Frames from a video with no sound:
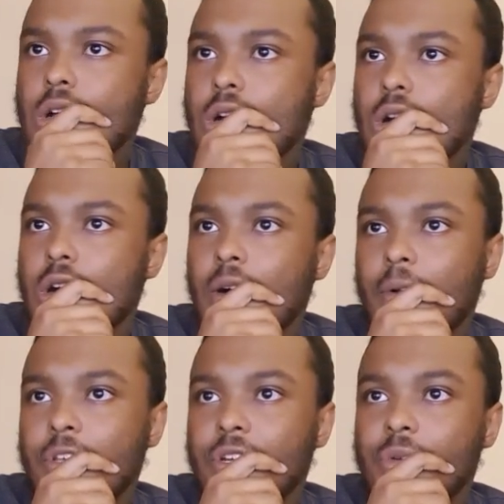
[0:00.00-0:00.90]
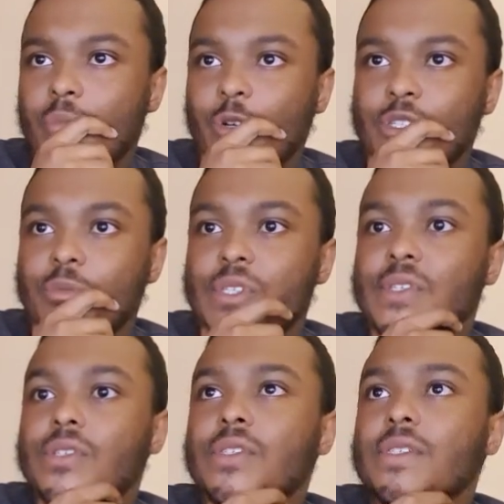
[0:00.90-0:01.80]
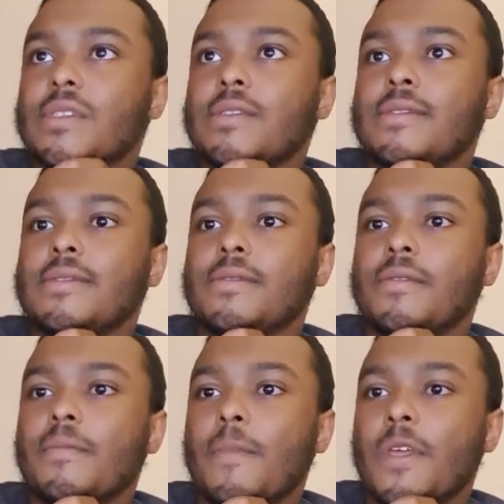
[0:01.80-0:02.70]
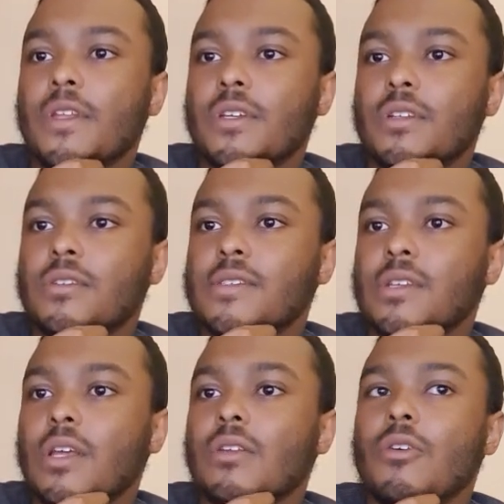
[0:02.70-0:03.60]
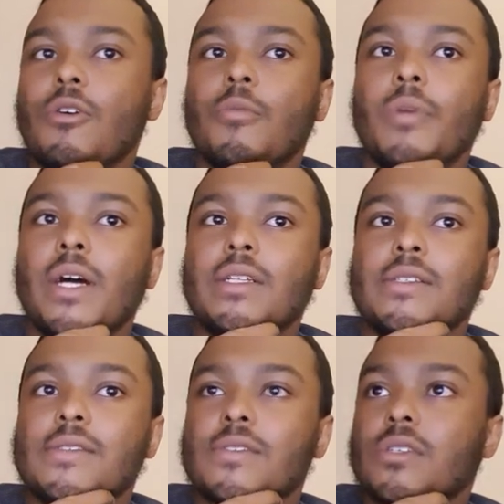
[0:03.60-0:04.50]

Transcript: Here, merge results, and then select all bodies.